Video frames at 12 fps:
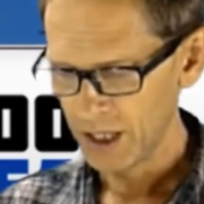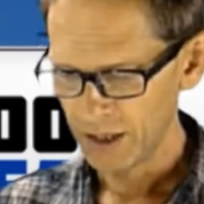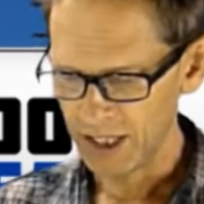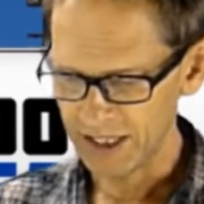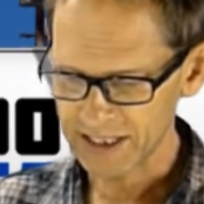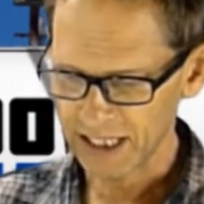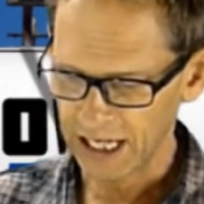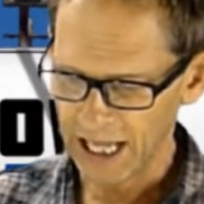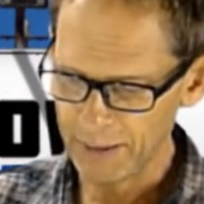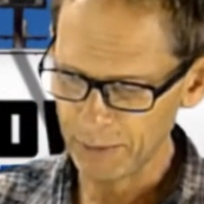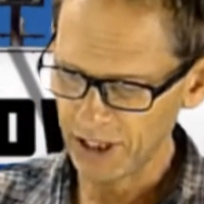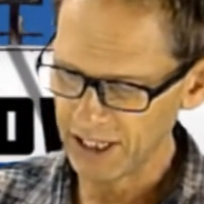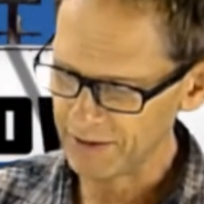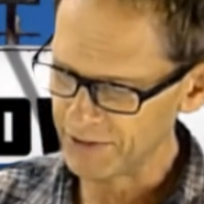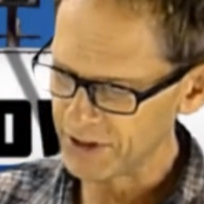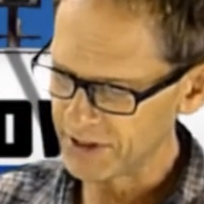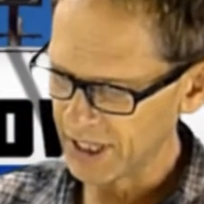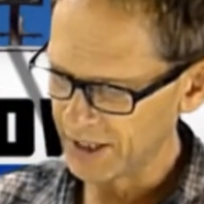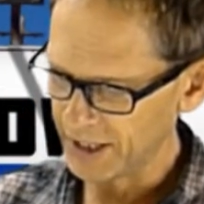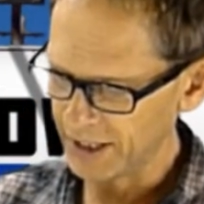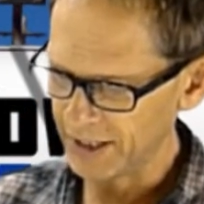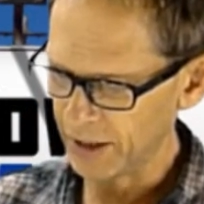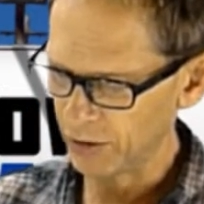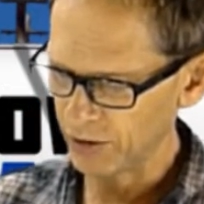these clamp levers and the
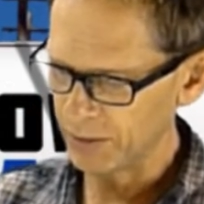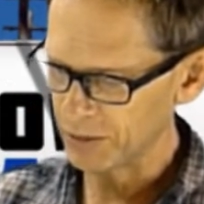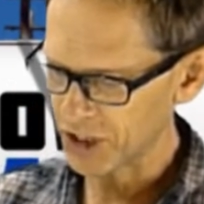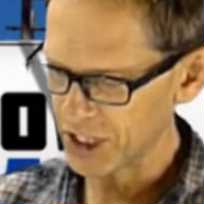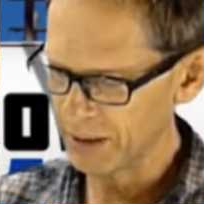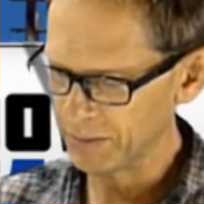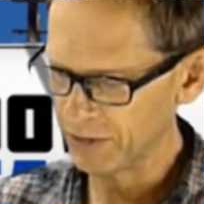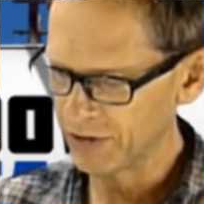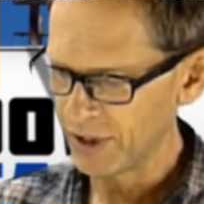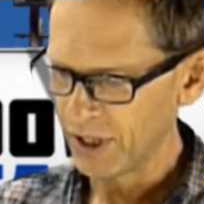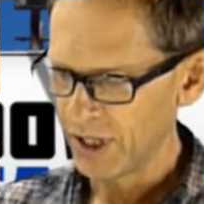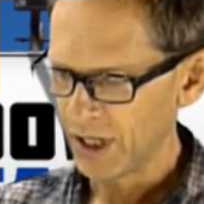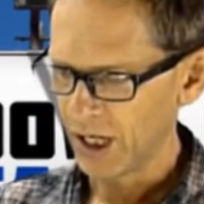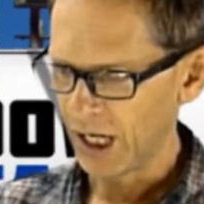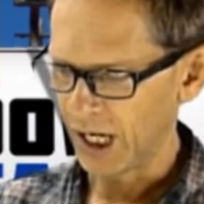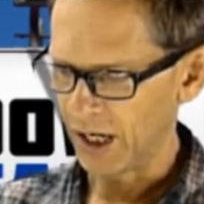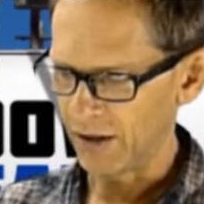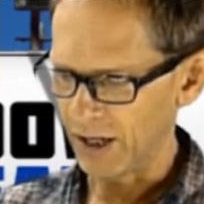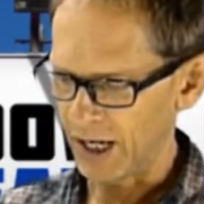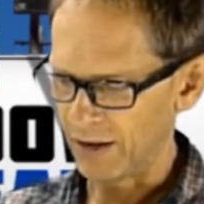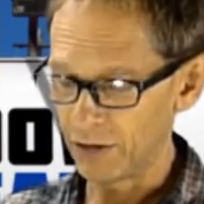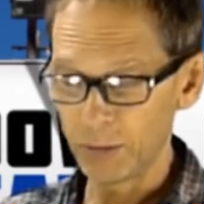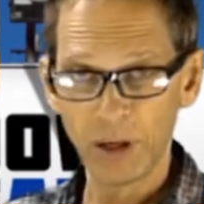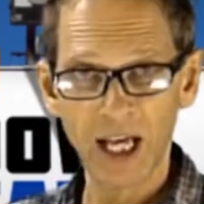Delrim shims are
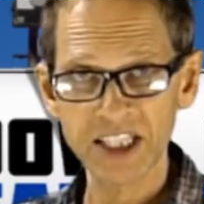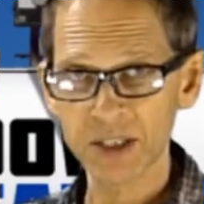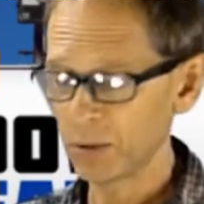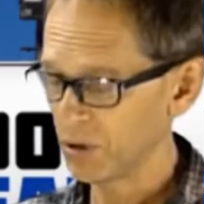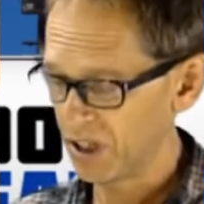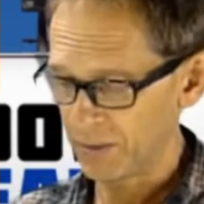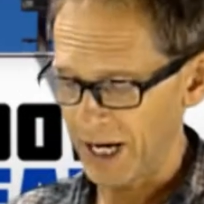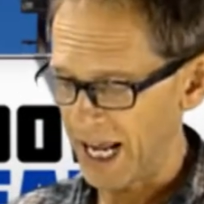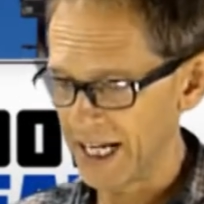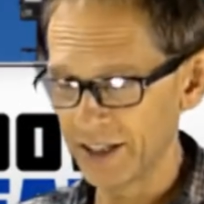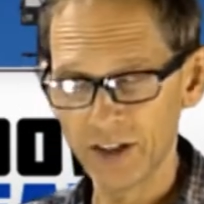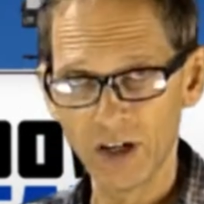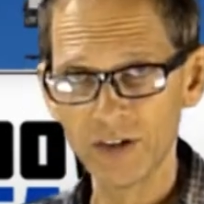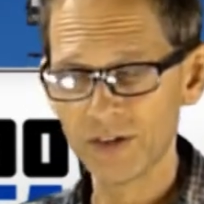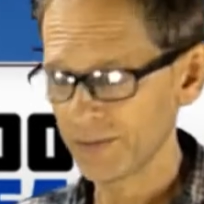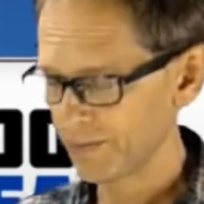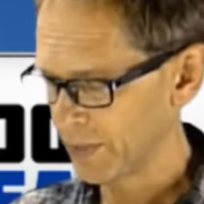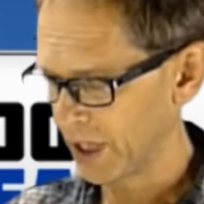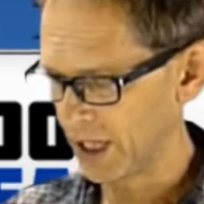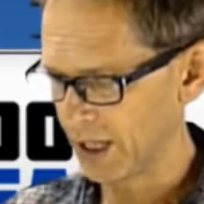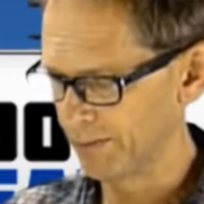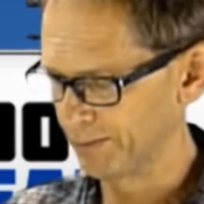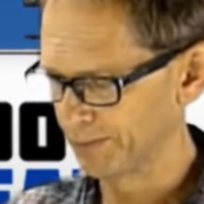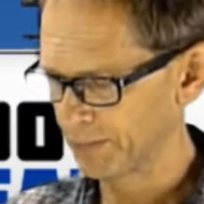replaceable. They're about $8.
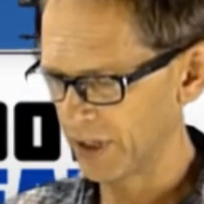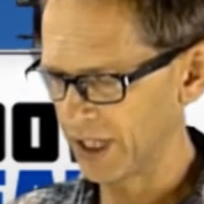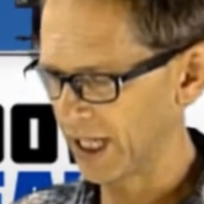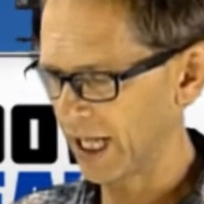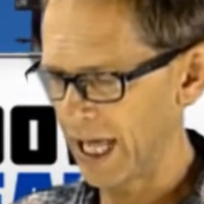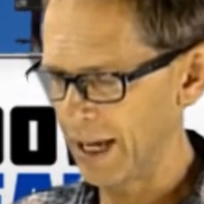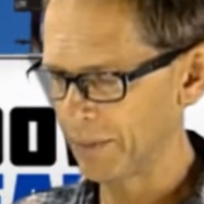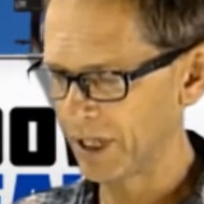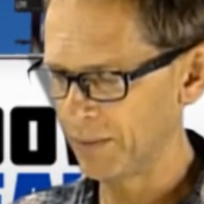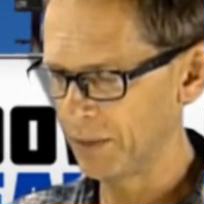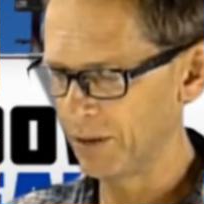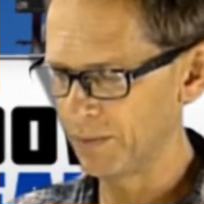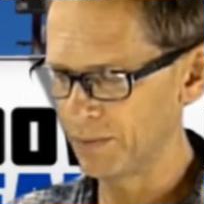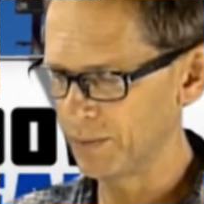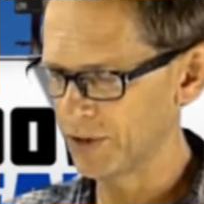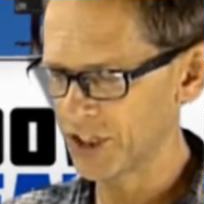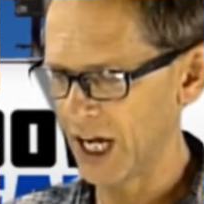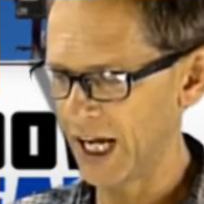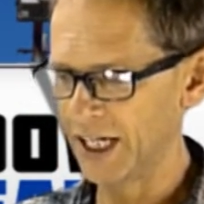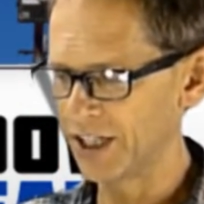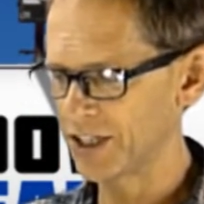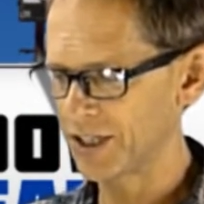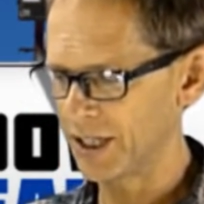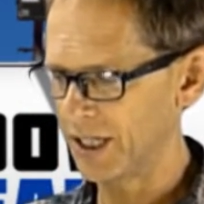The clamp can be
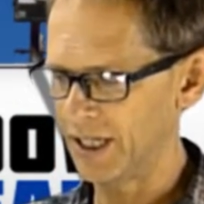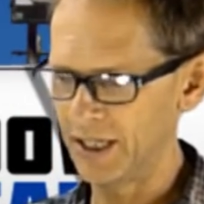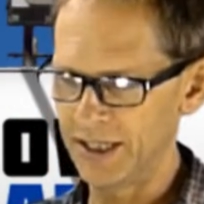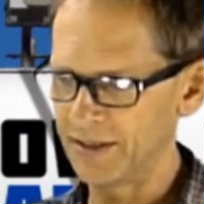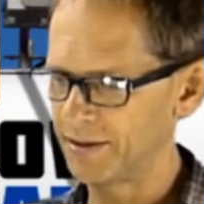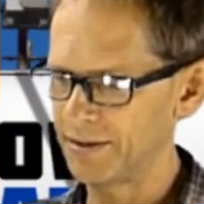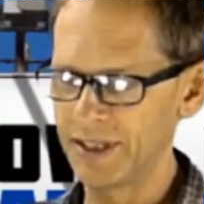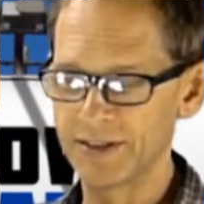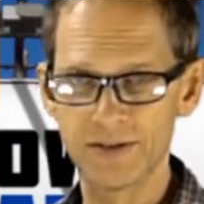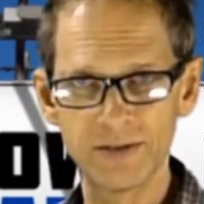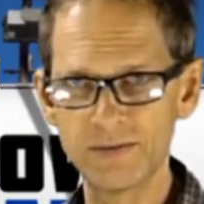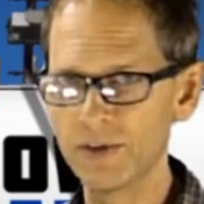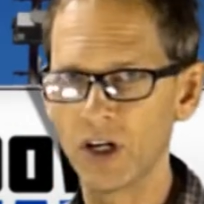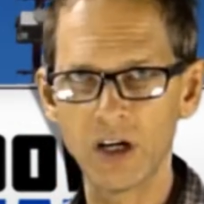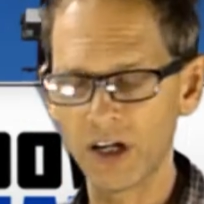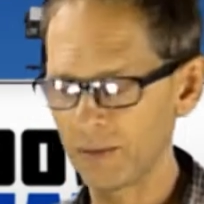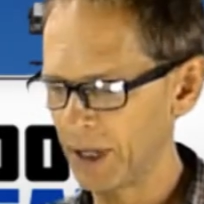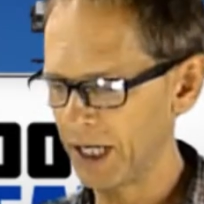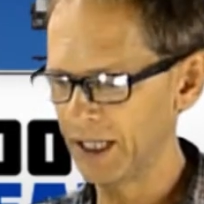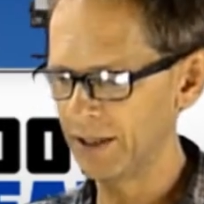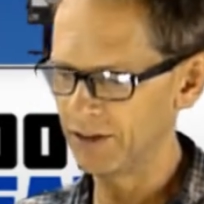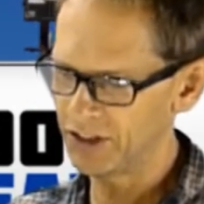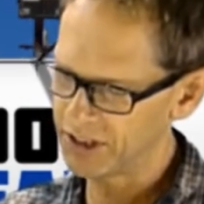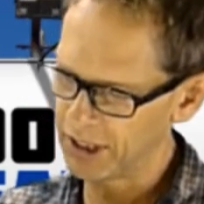changed. It's not a lot of money,
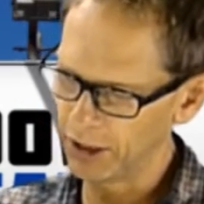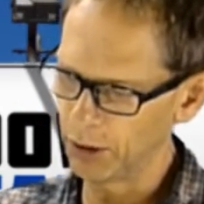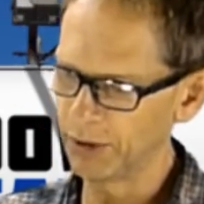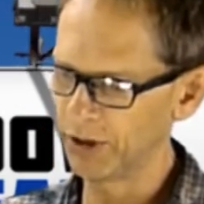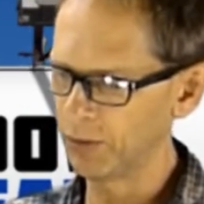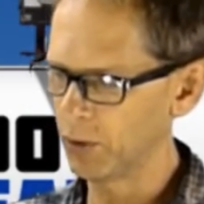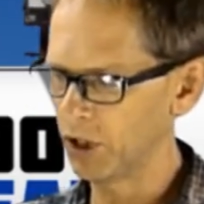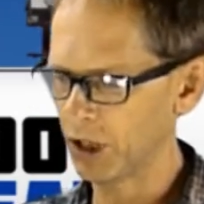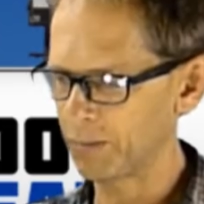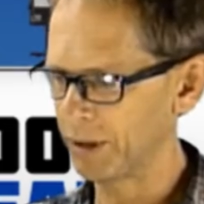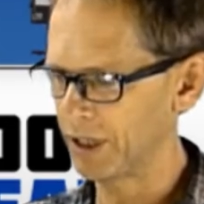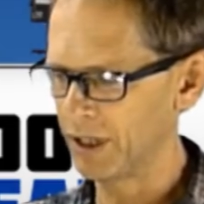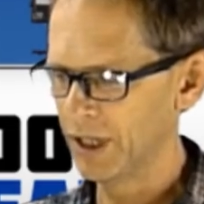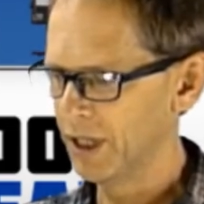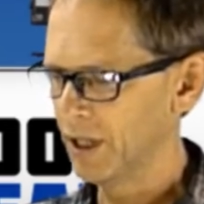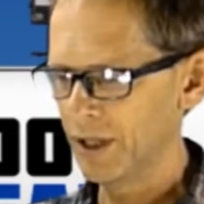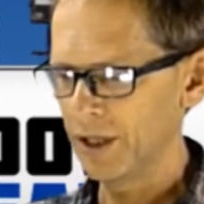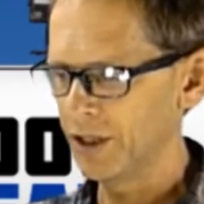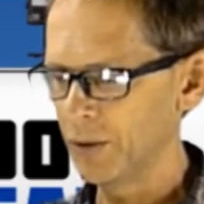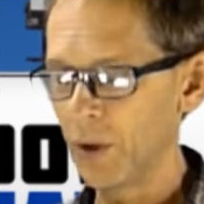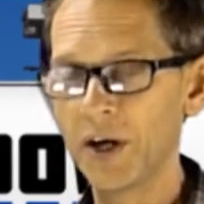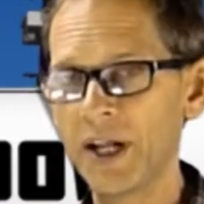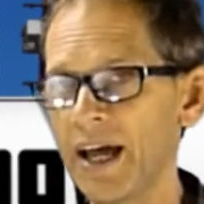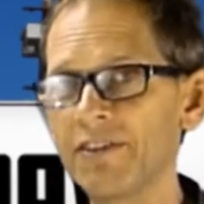just a little bit of work, but you
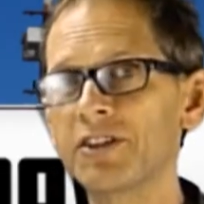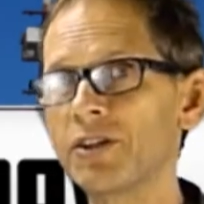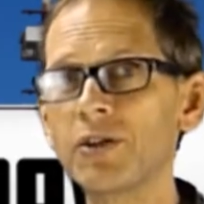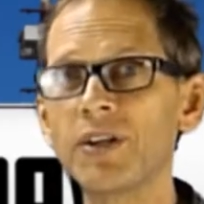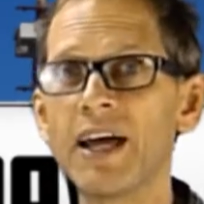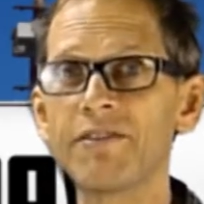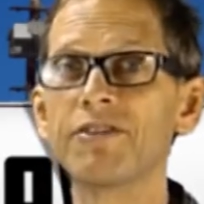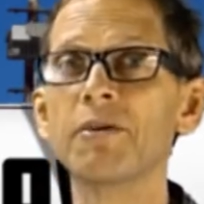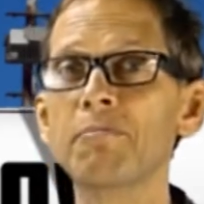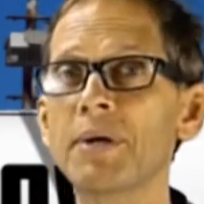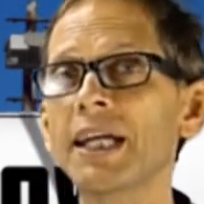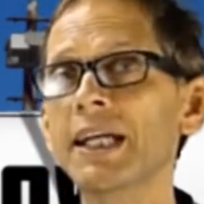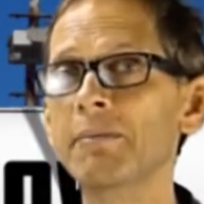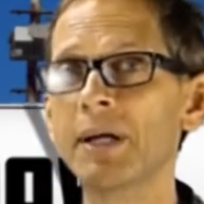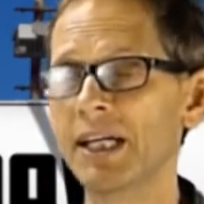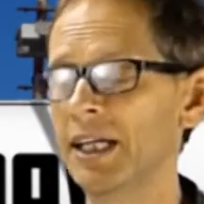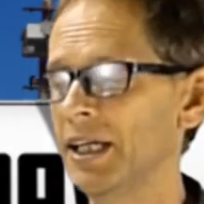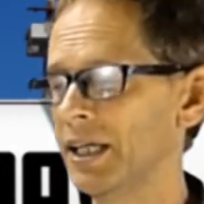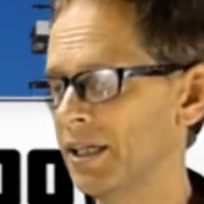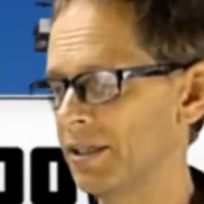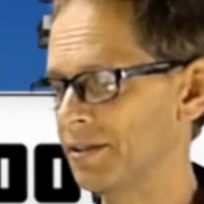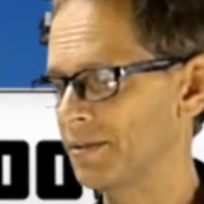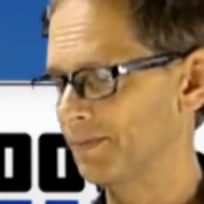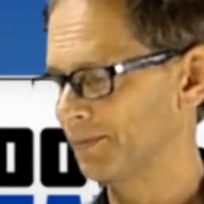won't have to do that for many years.
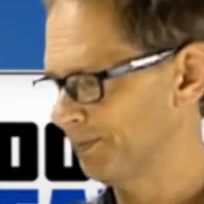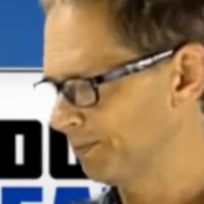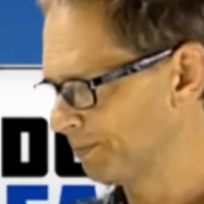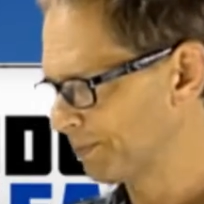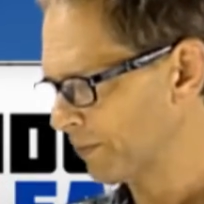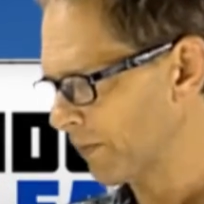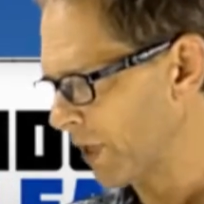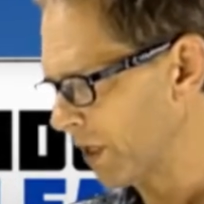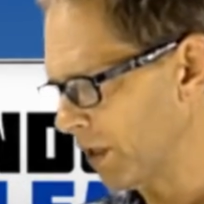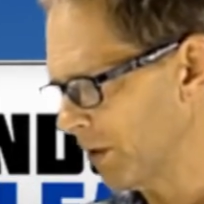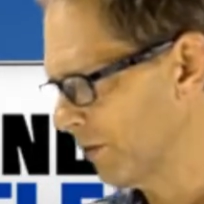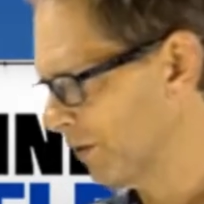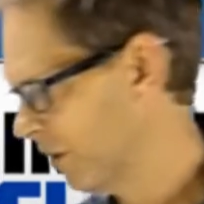So